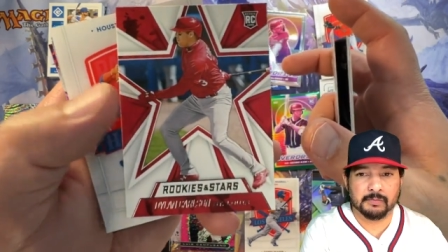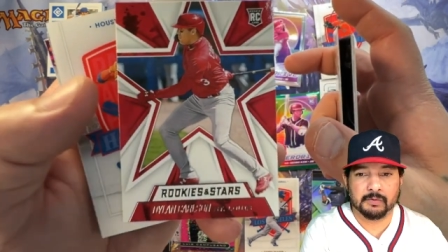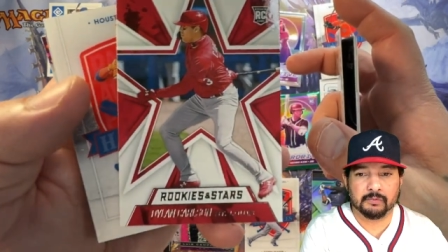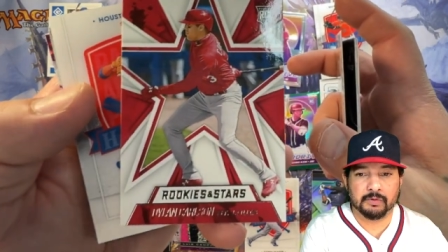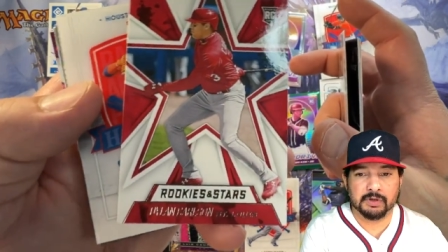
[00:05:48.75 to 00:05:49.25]

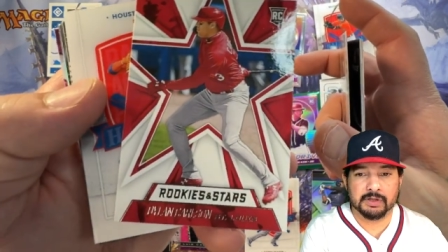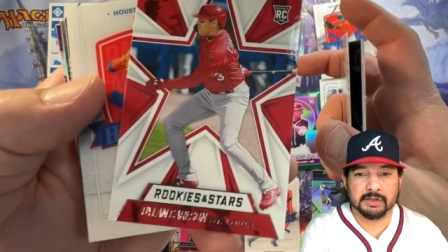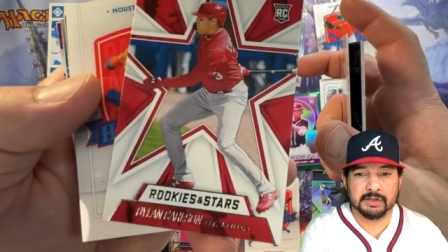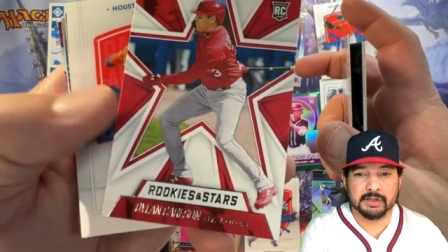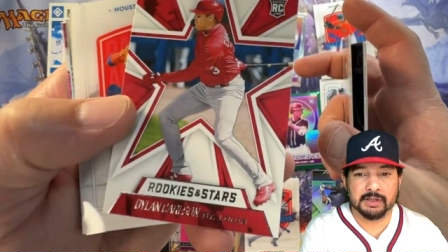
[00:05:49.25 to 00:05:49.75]
Rookie
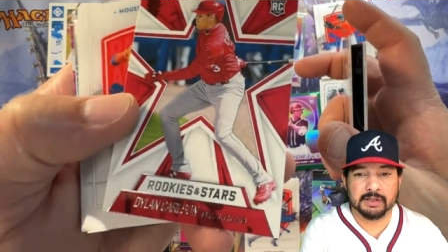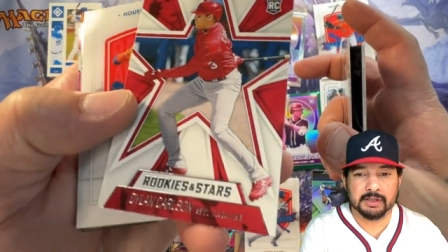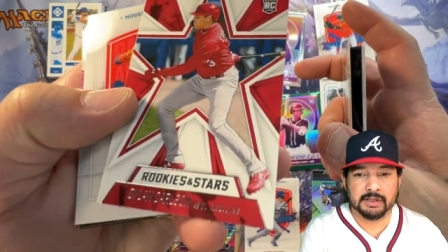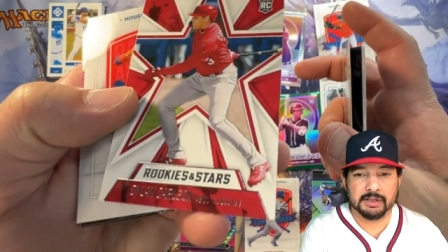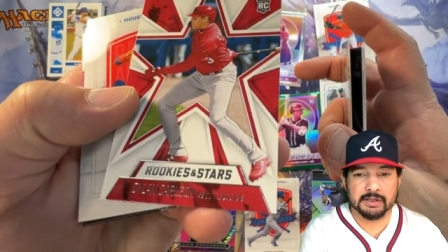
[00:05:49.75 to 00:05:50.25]
sensation
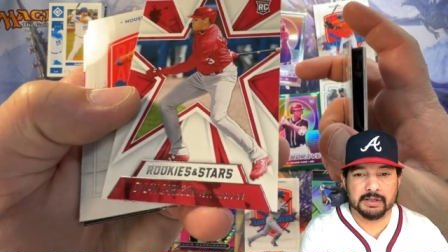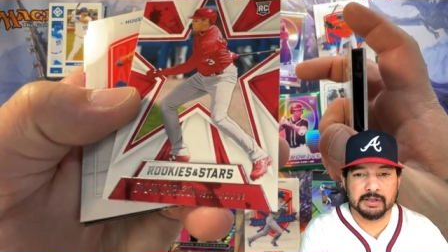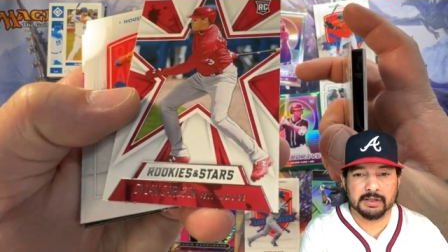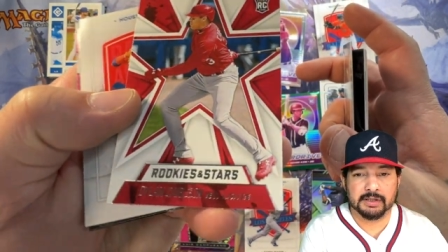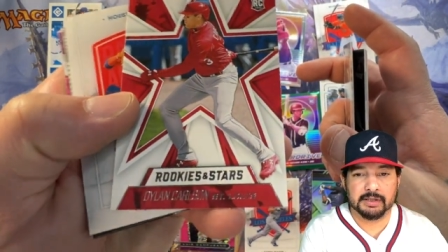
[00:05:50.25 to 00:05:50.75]
is
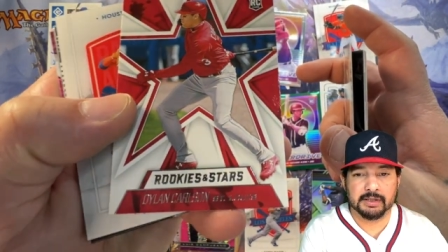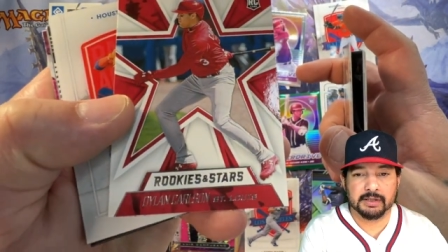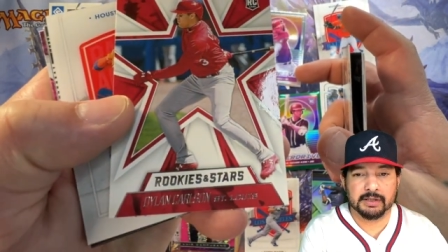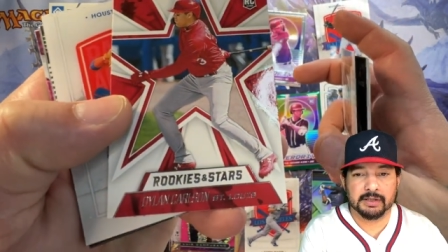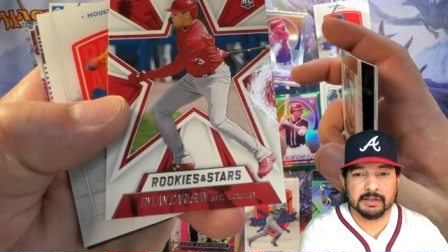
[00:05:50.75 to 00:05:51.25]

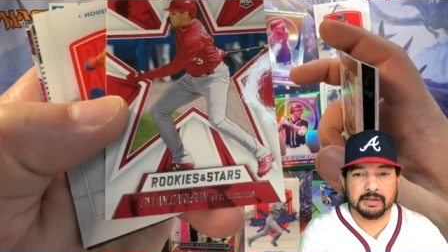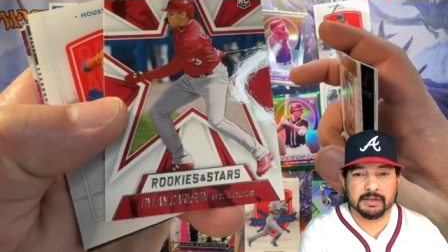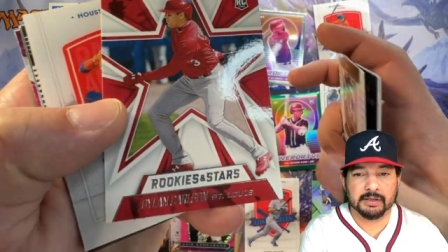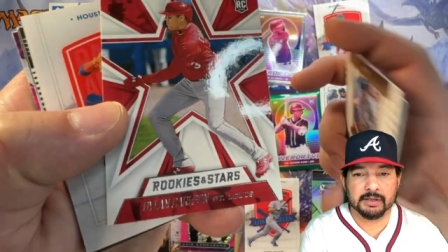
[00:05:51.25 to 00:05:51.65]
Dylan